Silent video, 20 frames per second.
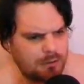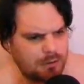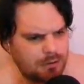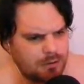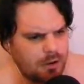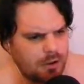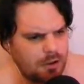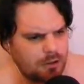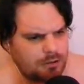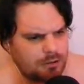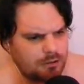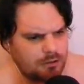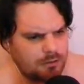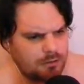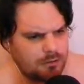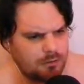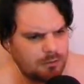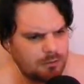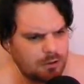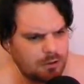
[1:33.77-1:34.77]
God.
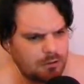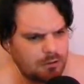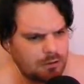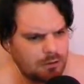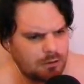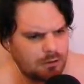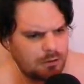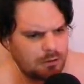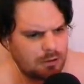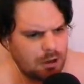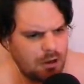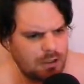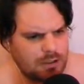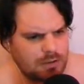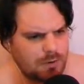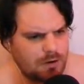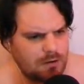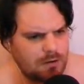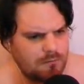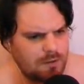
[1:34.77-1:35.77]
Guys,
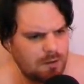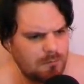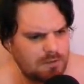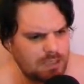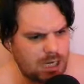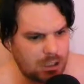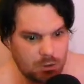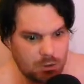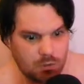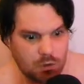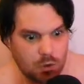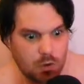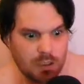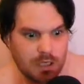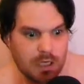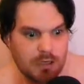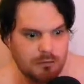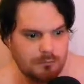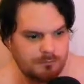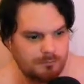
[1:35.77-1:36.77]
won't give up. Is that you
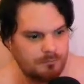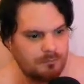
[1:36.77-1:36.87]
talking?